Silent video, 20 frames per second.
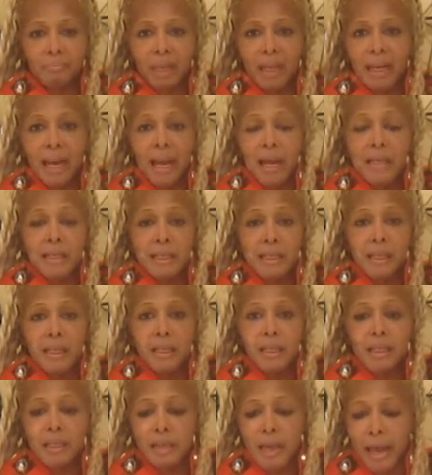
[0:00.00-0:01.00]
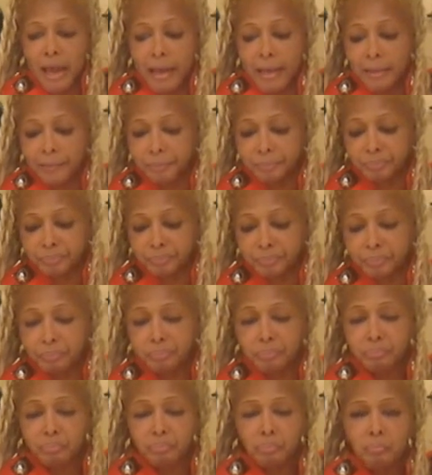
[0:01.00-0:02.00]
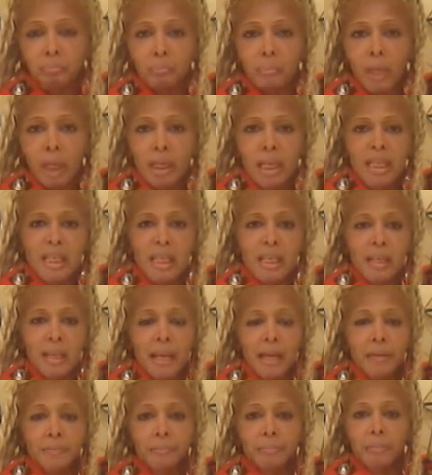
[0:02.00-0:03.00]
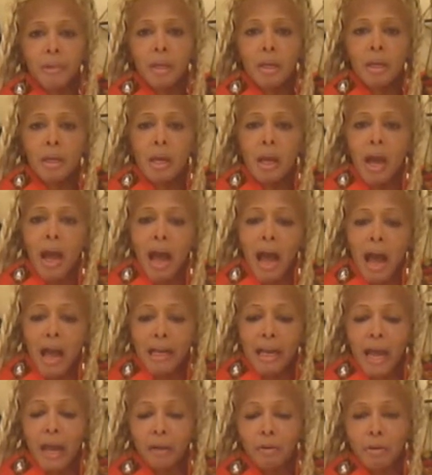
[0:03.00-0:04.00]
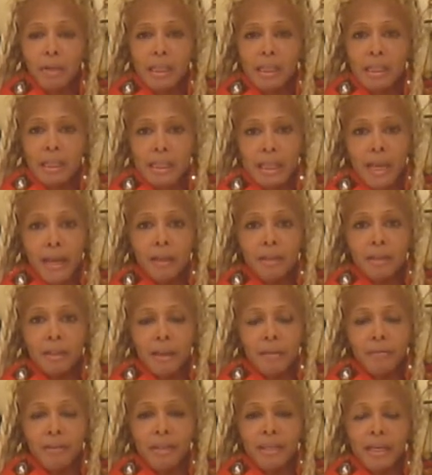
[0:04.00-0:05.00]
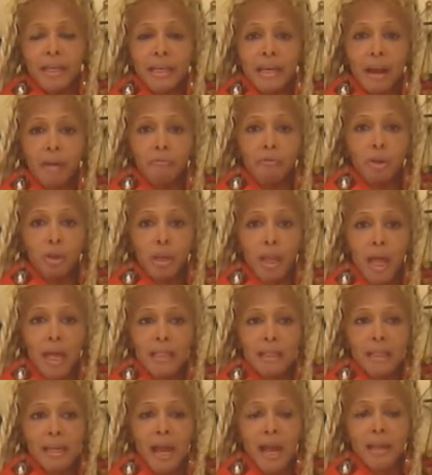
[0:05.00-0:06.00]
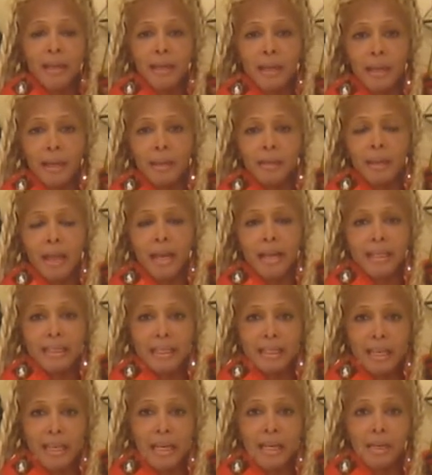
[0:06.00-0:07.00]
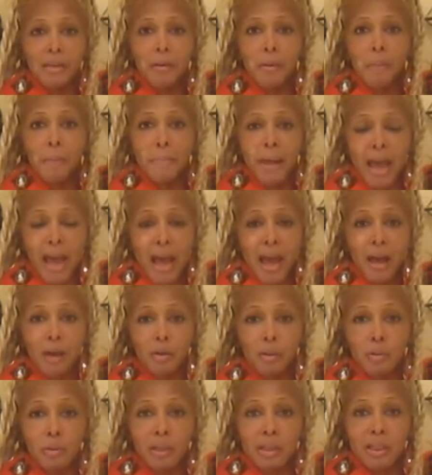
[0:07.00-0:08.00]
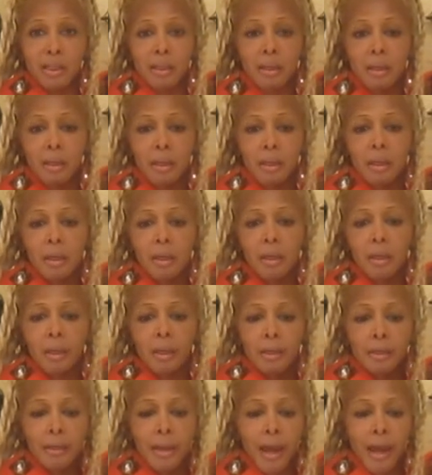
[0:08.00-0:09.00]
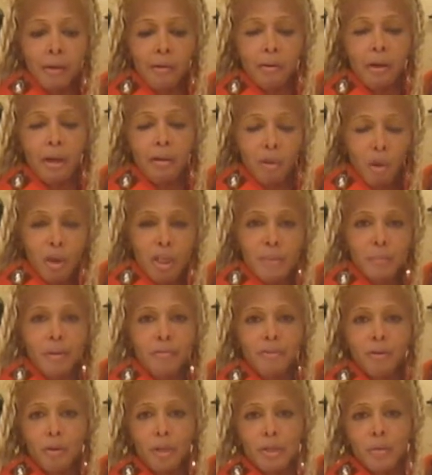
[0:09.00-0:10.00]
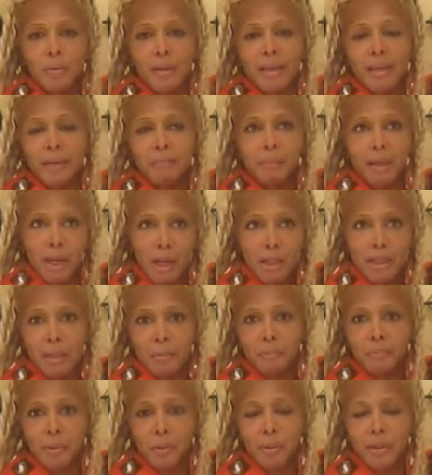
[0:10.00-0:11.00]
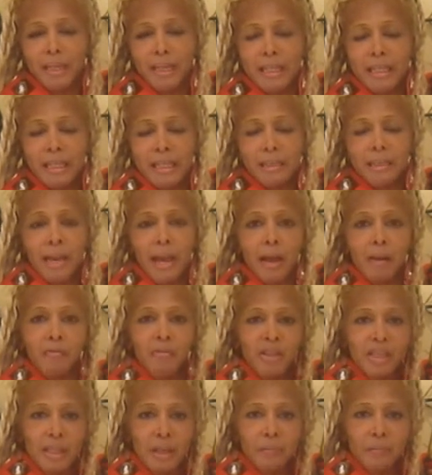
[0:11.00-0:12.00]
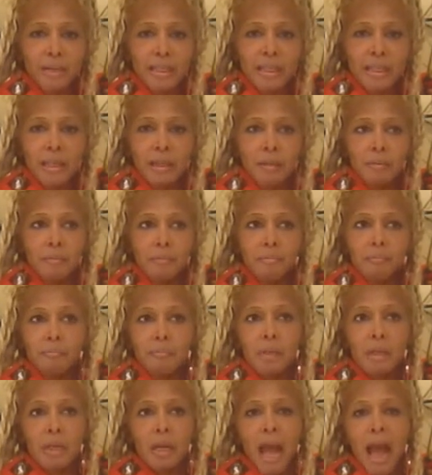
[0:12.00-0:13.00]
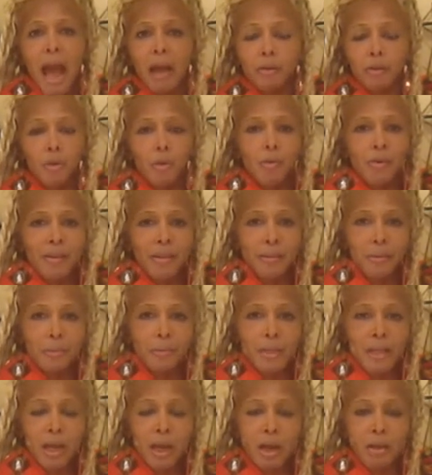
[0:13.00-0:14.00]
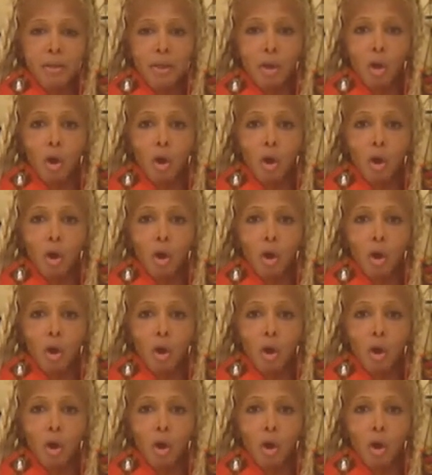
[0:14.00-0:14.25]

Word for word: now at the end of the day, this is it. I got on a scale and everything, and I realized that I gained like 10 pounds now, of course my phone is ringing because I'm doing this. Now, for some reason, I don't know whether I'm on a